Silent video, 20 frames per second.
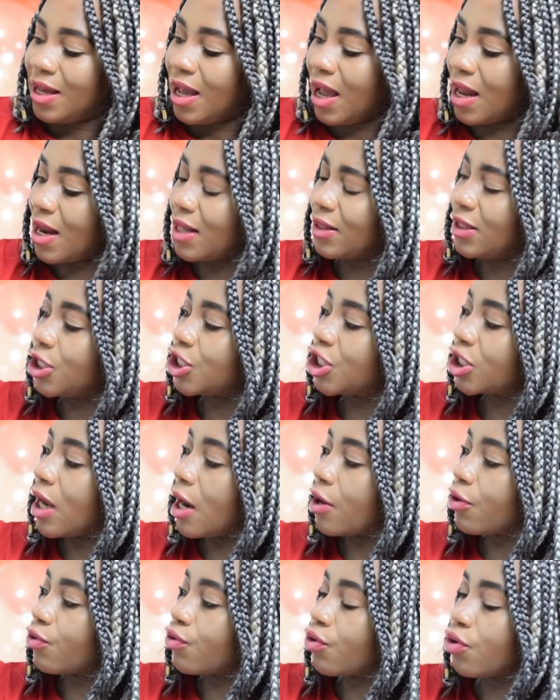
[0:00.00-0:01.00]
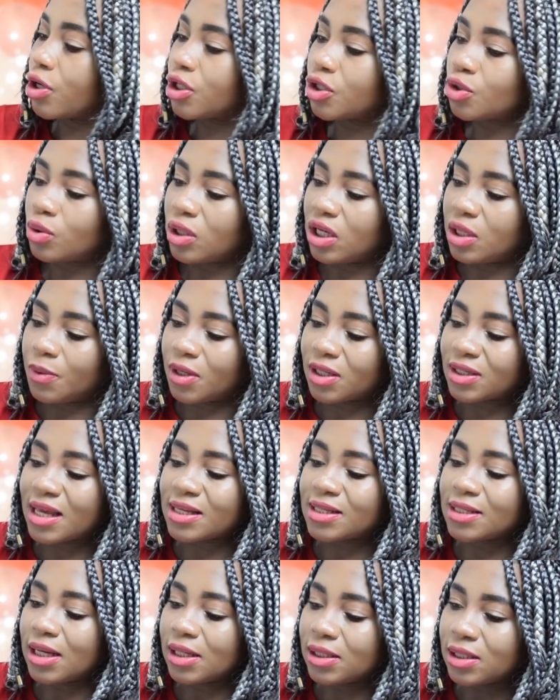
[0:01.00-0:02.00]
and I think she can grow into it because I
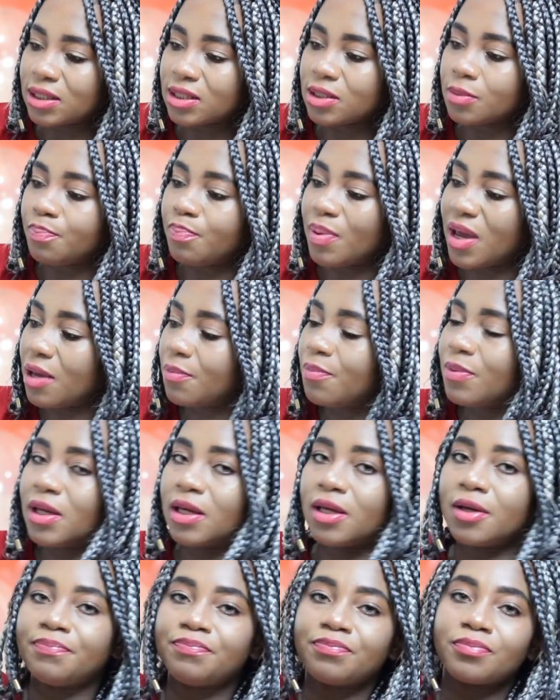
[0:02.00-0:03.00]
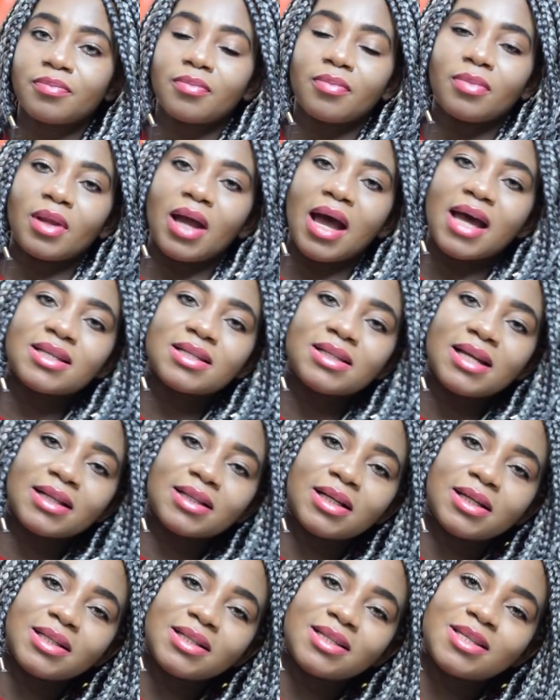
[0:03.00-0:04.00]
see a little baby. I see like
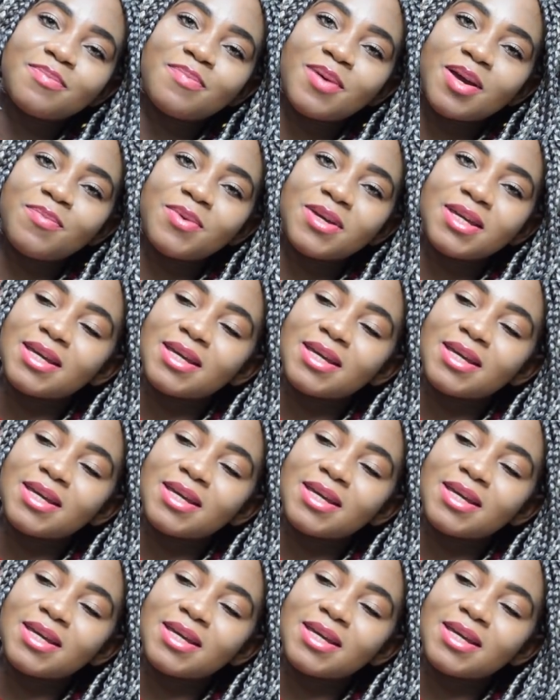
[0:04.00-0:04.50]
the little baby